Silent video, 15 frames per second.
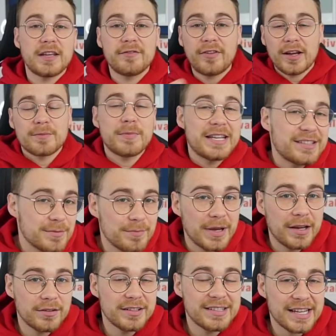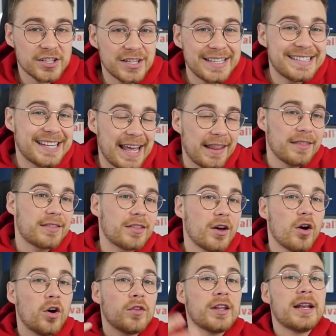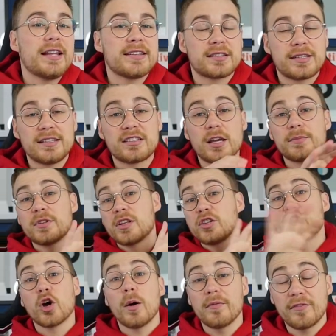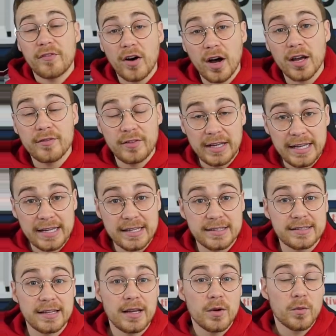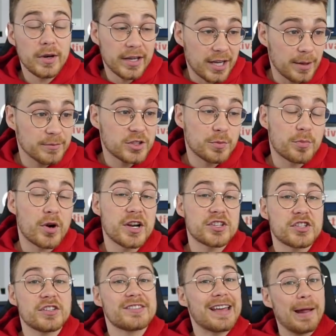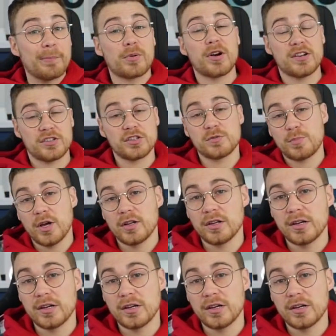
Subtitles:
In fact, Mason Mount is actually 10th on the list in terms of the top five leagues when it comes to pressures and pressures per